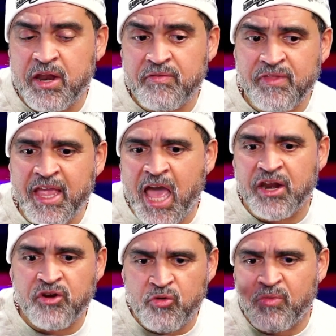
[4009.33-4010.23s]
They got to
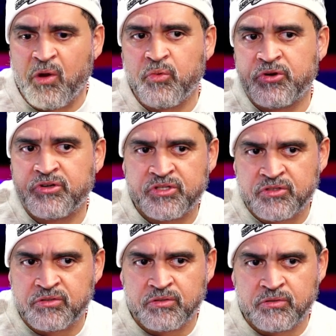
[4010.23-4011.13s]
know my word
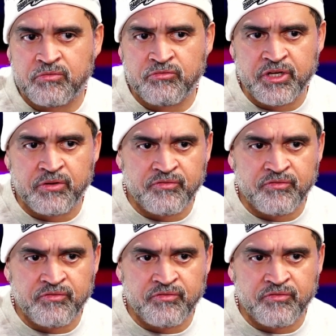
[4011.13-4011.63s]
is real.